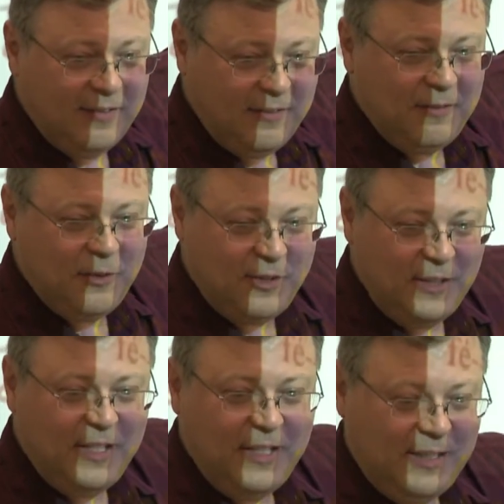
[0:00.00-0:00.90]
which
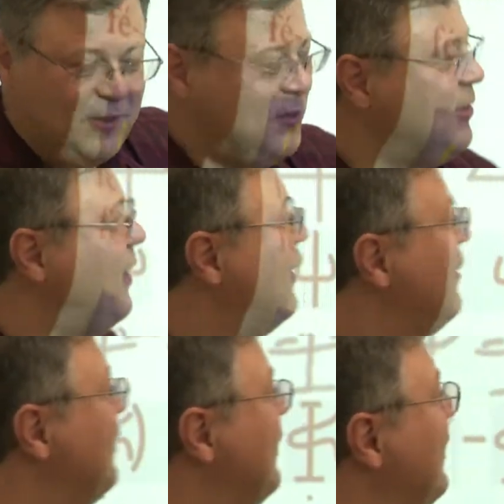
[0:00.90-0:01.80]
indeed is
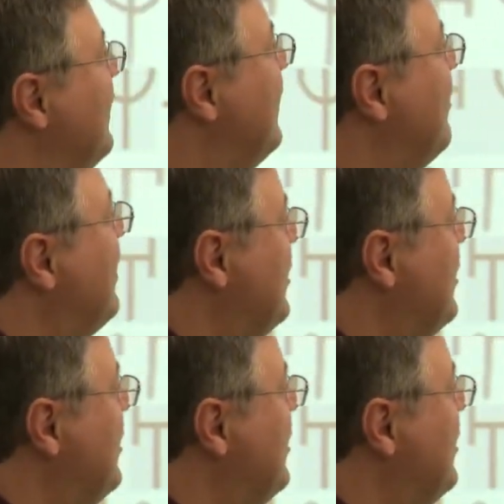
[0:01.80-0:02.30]
very